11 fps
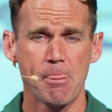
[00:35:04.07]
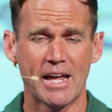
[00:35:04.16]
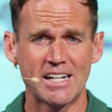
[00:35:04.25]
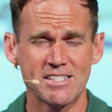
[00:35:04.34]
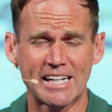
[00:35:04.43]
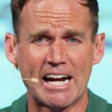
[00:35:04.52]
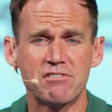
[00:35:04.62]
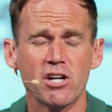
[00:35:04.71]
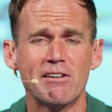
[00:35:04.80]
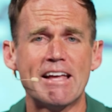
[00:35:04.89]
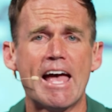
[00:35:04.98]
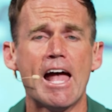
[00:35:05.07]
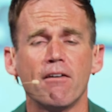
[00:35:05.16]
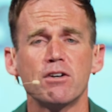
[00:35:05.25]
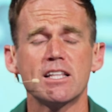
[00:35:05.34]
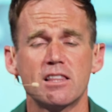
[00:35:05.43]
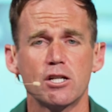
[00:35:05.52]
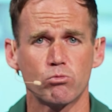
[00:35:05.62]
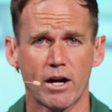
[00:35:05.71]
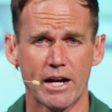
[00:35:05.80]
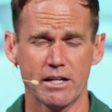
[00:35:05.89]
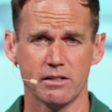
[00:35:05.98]
And he's like, I've done everything
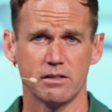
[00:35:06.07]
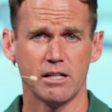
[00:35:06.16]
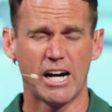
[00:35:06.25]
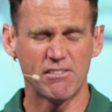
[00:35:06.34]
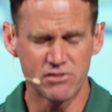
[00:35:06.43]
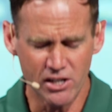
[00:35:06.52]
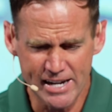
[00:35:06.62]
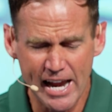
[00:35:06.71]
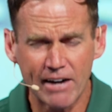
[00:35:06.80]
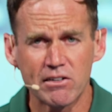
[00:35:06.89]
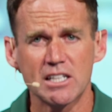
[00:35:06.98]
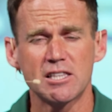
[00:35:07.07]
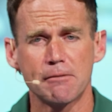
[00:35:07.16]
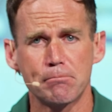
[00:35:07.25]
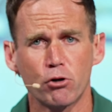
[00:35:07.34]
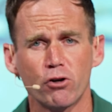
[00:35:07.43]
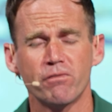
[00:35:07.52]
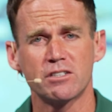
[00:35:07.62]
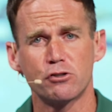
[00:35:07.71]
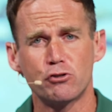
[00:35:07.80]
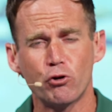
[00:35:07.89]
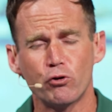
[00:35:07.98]
right. I've done everything
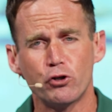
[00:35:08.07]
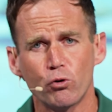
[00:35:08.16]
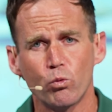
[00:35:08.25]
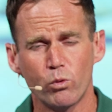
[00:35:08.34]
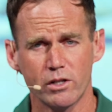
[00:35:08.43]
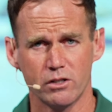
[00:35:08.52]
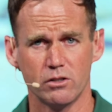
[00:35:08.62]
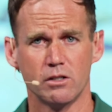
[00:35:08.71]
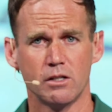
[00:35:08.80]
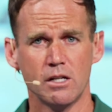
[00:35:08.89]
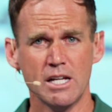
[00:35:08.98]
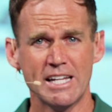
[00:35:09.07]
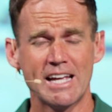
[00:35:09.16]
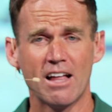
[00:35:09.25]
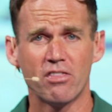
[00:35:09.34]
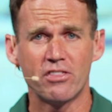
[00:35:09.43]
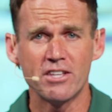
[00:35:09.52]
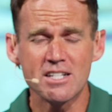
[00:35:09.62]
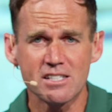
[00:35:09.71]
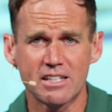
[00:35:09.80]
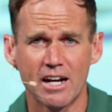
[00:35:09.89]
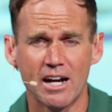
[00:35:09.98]
perfect to your will. Yet
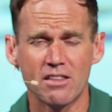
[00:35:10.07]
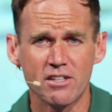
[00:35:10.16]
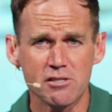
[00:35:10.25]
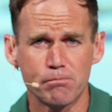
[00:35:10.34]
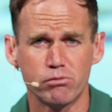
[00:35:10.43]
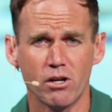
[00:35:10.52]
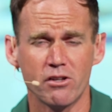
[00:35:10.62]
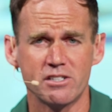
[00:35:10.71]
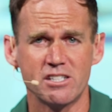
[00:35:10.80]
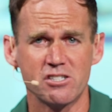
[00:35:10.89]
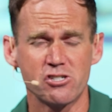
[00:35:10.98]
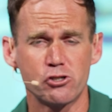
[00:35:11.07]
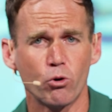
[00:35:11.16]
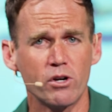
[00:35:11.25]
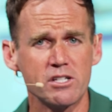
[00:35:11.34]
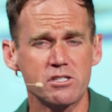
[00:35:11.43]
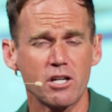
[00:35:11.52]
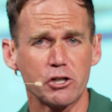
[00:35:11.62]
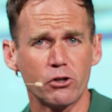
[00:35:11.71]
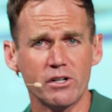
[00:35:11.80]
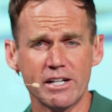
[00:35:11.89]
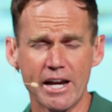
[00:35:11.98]
this guy, this brother, destroys
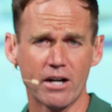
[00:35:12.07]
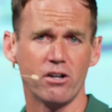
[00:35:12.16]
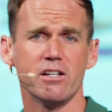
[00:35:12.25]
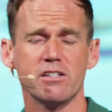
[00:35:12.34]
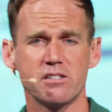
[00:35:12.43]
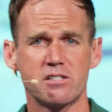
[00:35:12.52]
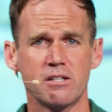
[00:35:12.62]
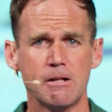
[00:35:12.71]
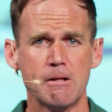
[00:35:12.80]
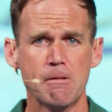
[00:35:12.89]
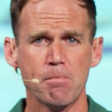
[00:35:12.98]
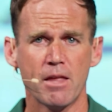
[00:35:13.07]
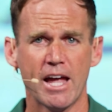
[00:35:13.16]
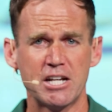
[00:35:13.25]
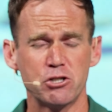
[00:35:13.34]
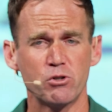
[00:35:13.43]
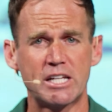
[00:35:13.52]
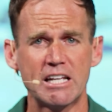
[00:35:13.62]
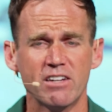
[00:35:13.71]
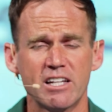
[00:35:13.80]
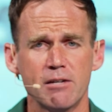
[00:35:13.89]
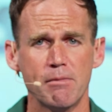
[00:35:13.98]
your inheritance and you're
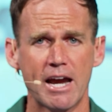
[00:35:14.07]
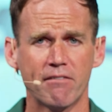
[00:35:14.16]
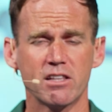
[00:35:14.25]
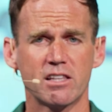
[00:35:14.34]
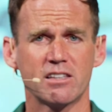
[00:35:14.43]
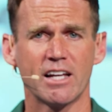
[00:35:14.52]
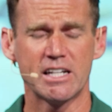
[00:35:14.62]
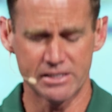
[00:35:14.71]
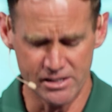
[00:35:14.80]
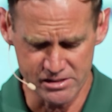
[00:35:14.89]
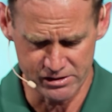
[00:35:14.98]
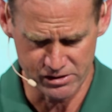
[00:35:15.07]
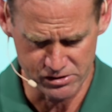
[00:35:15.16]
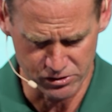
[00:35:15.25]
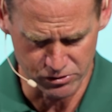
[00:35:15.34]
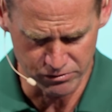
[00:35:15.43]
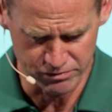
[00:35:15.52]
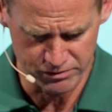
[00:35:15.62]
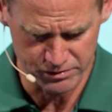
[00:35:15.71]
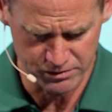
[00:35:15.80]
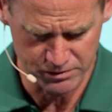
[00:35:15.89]
giving him everything that he doesn't deserve.